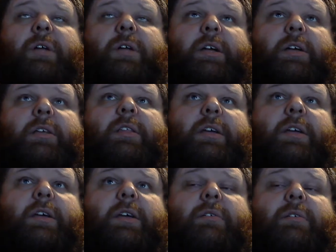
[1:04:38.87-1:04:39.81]
Like
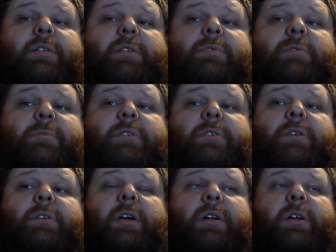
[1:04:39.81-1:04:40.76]
those.
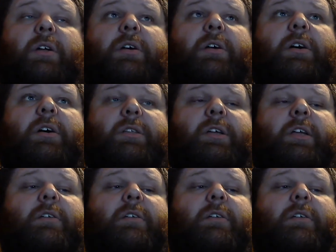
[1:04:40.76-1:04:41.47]
The